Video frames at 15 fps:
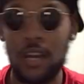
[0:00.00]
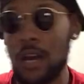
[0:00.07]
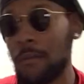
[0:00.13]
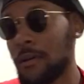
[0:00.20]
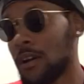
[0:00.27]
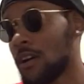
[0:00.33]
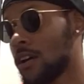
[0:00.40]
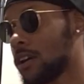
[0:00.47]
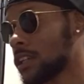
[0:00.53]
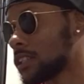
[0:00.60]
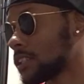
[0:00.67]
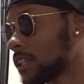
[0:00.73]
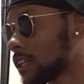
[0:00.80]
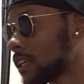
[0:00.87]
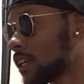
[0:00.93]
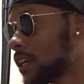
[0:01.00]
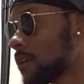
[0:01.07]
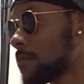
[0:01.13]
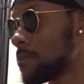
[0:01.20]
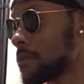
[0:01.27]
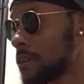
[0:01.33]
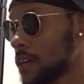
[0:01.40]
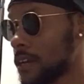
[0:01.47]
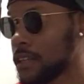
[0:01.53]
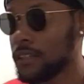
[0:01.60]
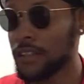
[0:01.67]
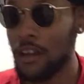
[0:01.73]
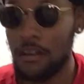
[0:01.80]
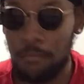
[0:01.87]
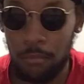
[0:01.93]
I'm going to call this nigga NBA
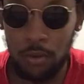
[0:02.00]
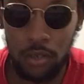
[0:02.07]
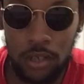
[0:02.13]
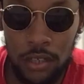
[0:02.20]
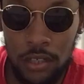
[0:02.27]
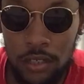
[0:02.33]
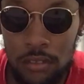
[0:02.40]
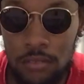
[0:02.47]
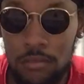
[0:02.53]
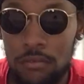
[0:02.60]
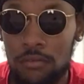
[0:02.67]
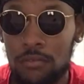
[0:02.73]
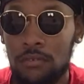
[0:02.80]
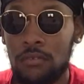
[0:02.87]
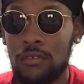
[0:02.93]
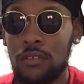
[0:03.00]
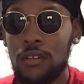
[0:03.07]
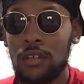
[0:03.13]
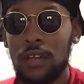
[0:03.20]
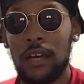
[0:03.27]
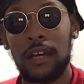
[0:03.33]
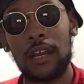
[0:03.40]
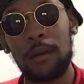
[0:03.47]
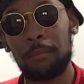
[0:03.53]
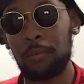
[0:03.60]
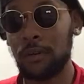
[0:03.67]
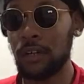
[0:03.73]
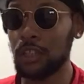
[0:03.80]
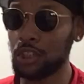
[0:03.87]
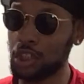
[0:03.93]
dumb boy. Because that
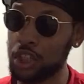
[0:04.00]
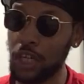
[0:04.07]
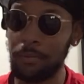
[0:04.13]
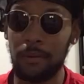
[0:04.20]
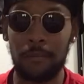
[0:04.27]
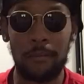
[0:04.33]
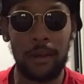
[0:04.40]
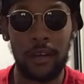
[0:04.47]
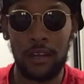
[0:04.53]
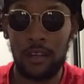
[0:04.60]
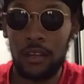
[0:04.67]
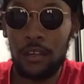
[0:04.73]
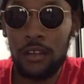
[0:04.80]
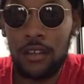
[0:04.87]
boy tripping, man.